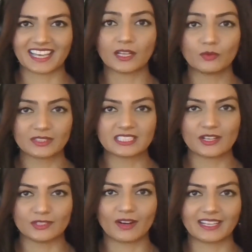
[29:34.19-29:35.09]
And I want to
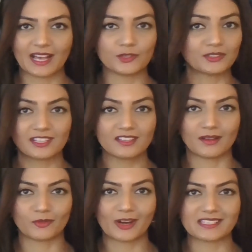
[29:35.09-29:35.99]
tell you right now, you're going to think
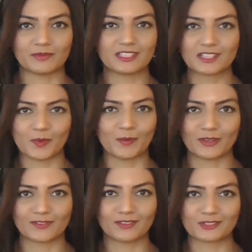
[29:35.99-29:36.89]
I'm crazy, but this is my
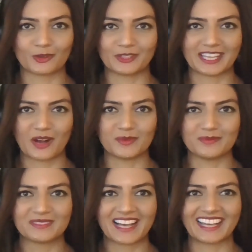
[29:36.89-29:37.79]
most favourite song on the
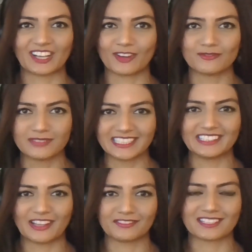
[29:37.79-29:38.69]
album, and I
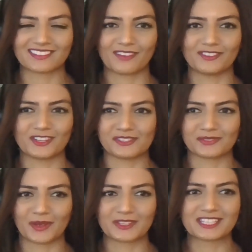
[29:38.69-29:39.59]
really love this live version
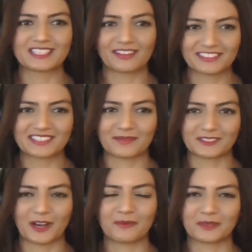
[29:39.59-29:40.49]
as well. This is definitely
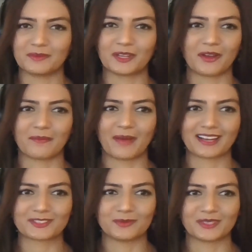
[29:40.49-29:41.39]
something that I'm going to be going
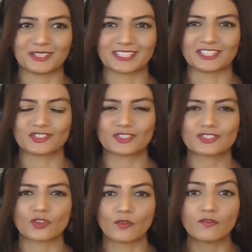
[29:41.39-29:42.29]
back to because it's
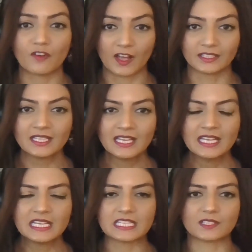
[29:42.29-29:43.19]
just so fun.
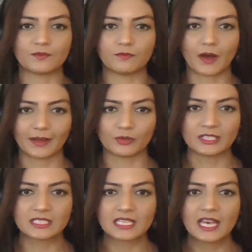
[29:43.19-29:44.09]
It's
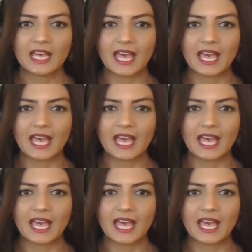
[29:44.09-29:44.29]
vibrant.